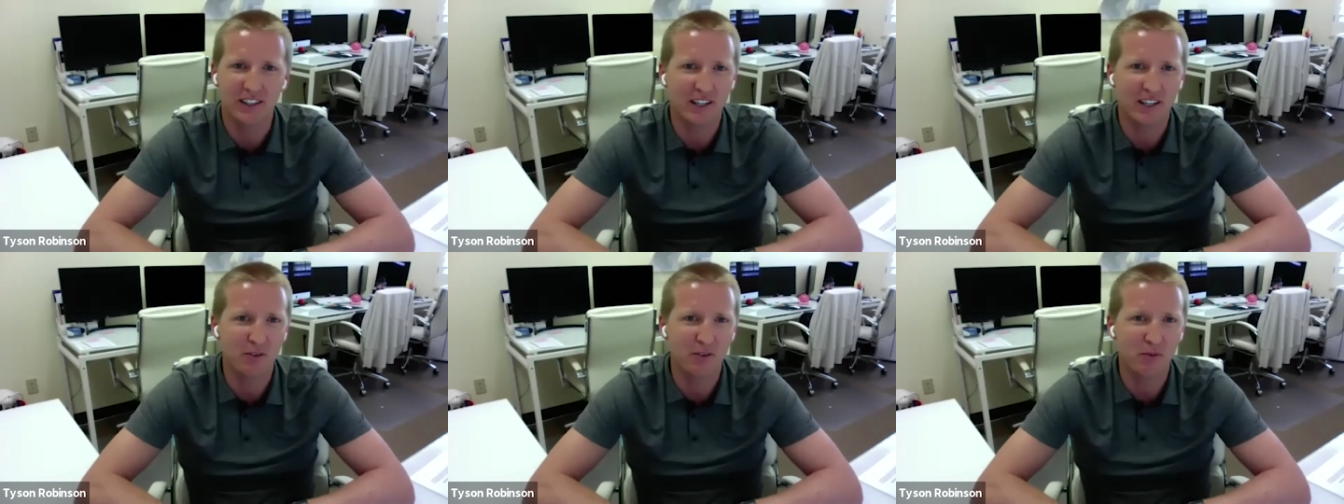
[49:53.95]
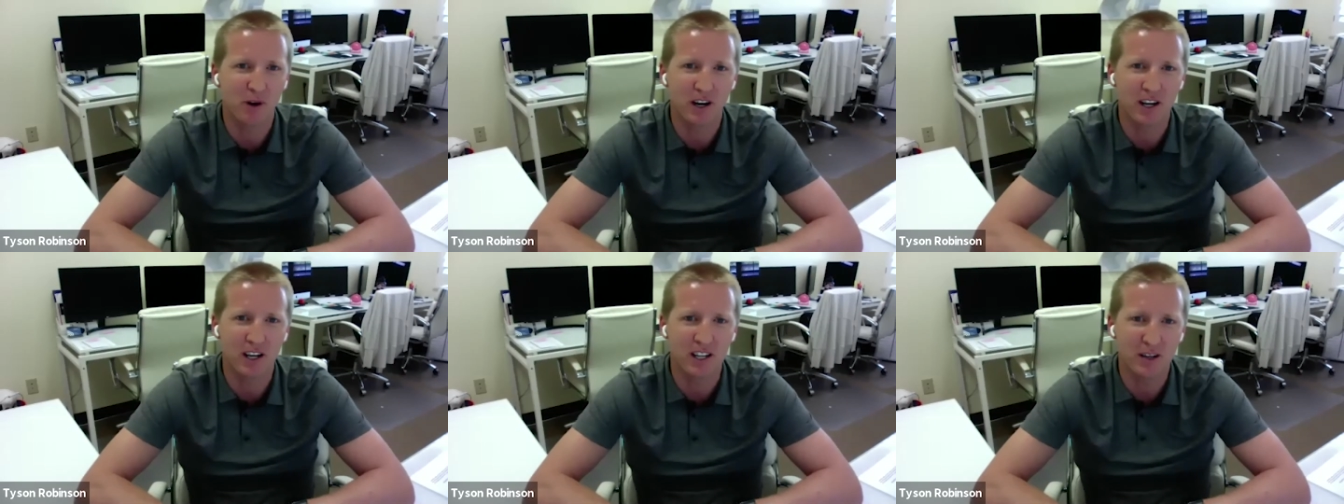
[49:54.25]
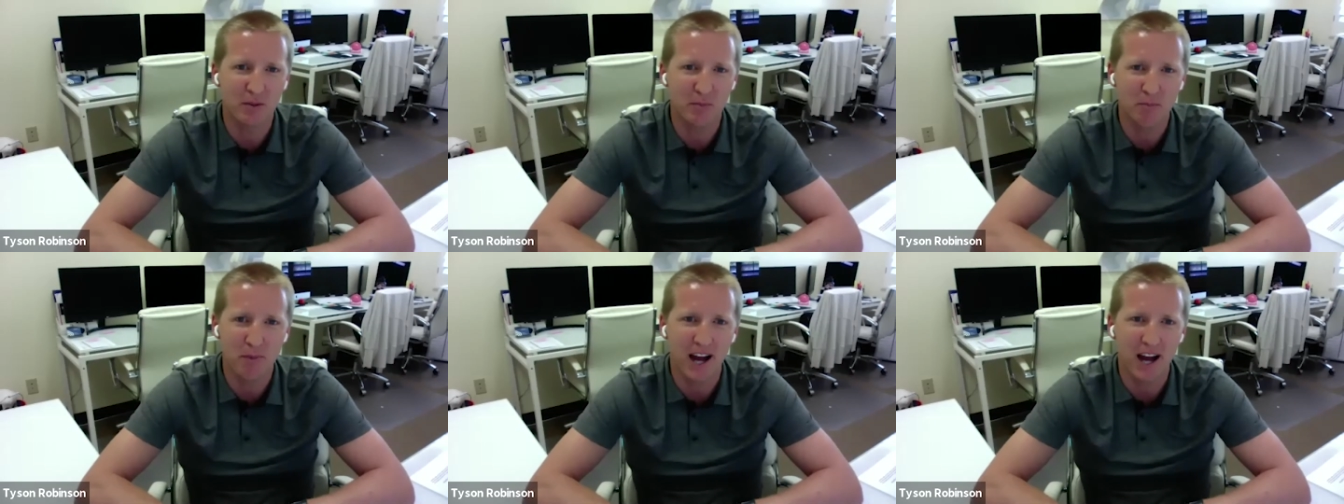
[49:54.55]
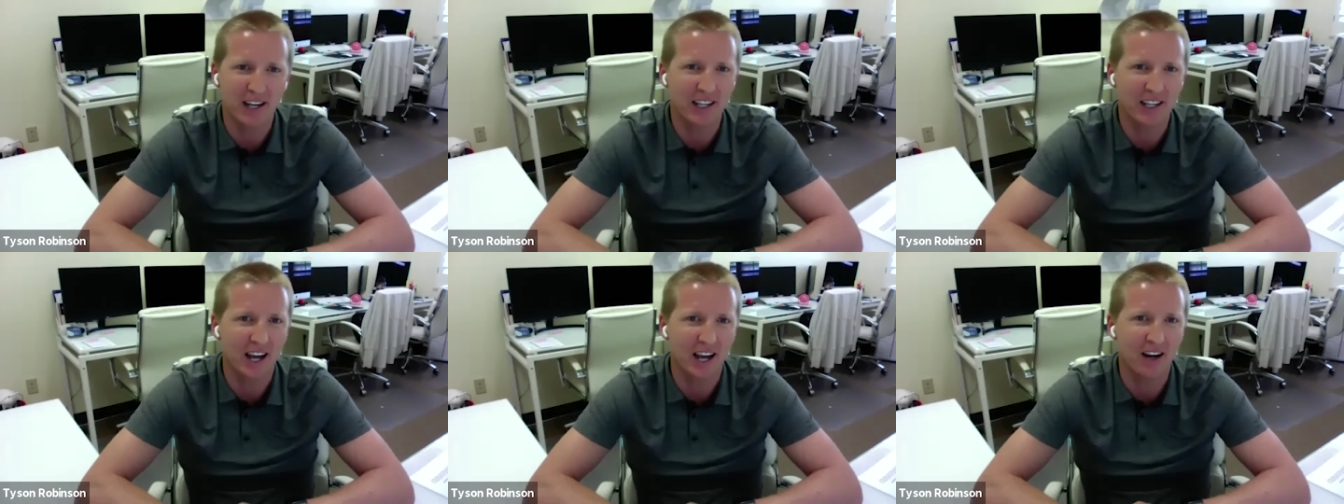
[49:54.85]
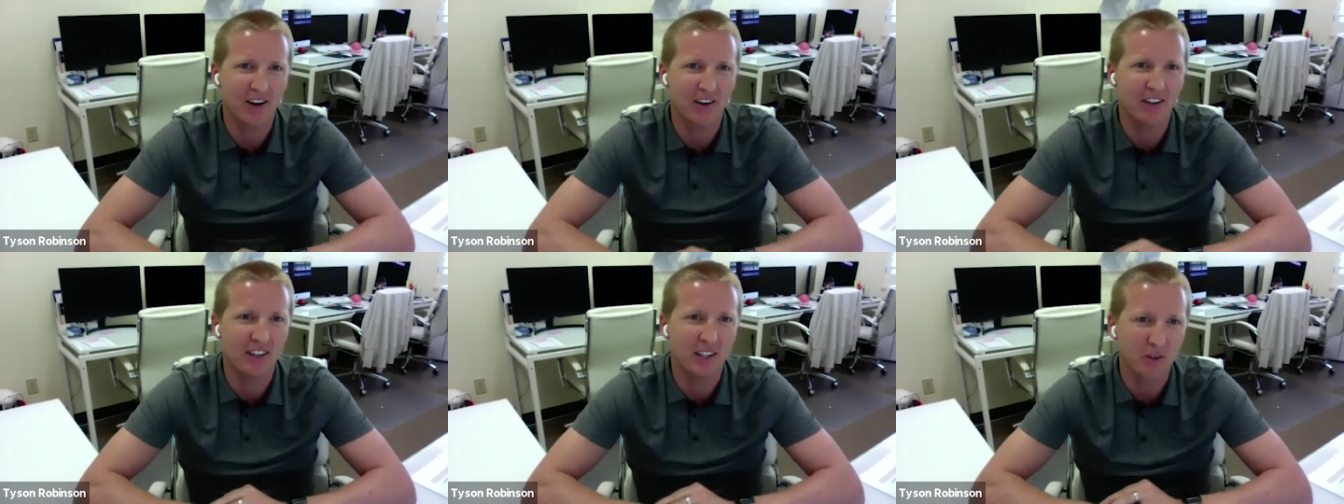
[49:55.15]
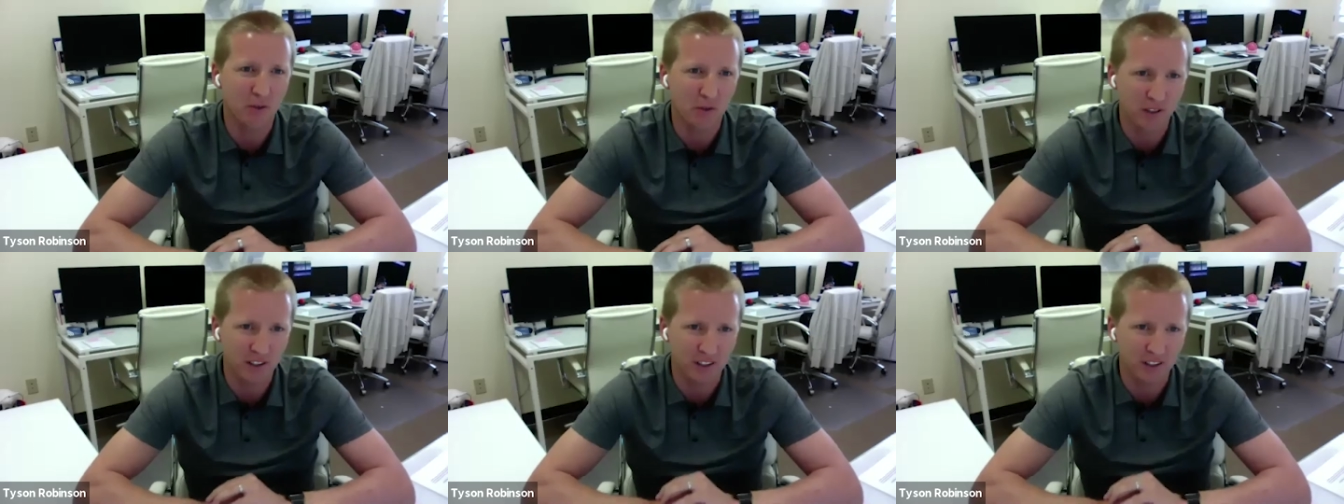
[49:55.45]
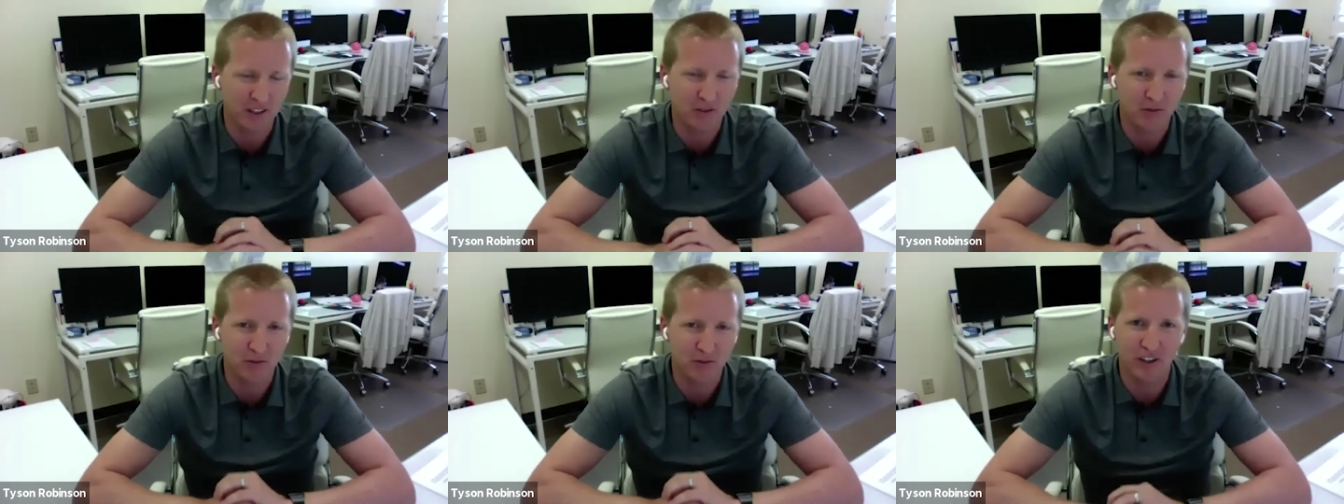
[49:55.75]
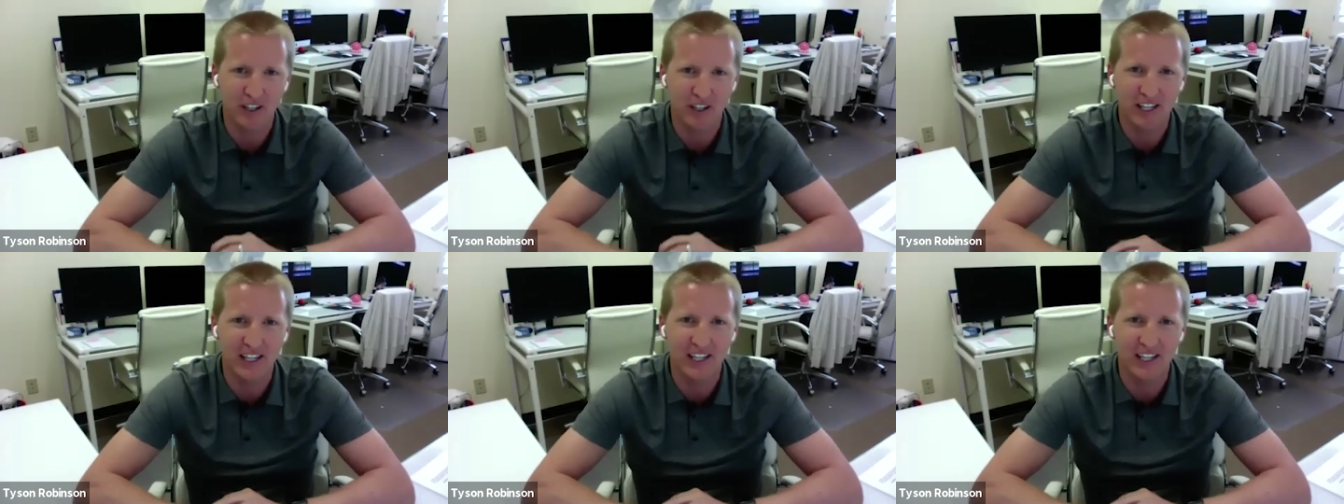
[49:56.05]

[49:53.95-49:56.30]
they wanted to back out and they were looking for